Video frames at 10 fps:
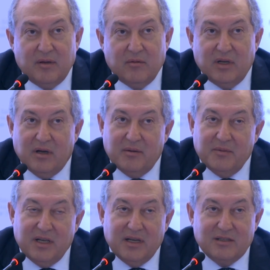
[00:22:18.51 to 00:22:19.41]
When
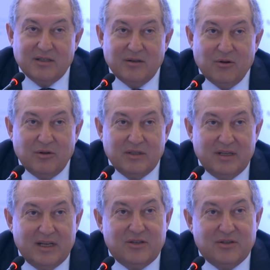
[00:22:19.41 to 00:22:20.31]
Armenia is an old
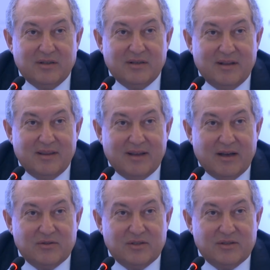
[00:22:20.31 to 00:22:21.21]
nation,
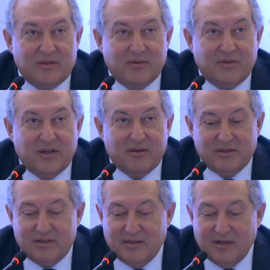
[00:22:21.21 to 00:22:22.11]
thousands of
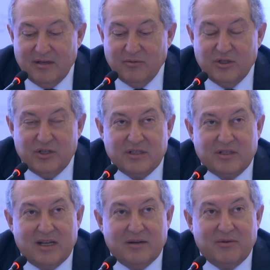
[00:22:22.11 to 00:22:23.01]
years, we just
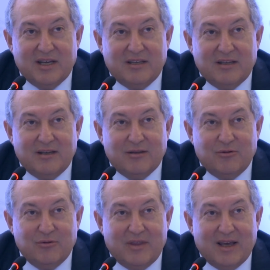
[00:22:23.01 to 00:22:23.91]
celebrated the
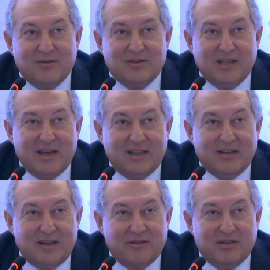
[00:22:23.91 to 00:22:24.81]

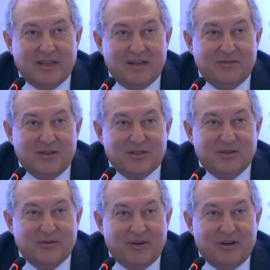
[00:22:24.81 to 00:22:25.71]
2,800th
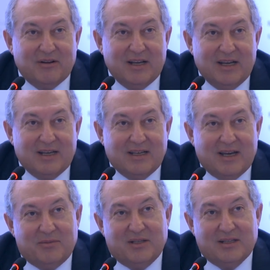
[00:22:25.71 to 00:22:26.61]
anniversary of our
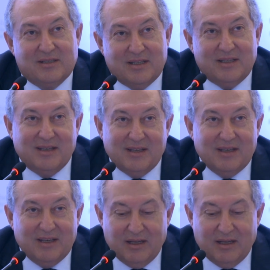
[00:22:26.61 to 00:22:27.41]
capital city.